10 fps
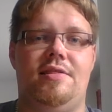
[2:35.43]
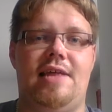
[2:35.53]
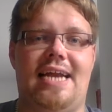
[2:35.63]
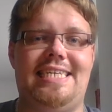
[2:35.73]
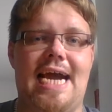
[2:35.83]

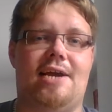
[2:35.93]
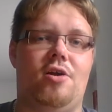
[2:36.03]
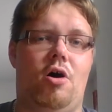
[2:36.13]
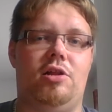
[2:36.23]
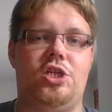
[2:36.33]
That
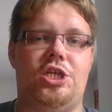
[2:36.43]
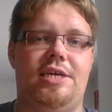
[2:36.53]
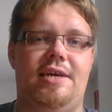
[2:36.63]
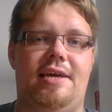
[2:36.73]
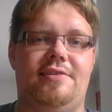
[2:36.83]

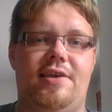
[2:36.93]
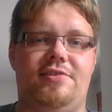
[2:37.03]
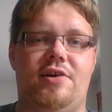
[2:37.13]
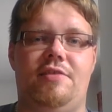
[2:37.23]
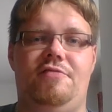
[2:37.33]
technology
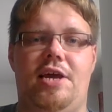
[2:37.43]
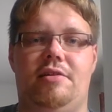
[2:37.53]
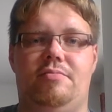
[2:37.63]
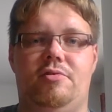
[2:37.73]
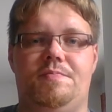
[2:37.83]
is
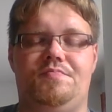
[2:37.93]
unavailable.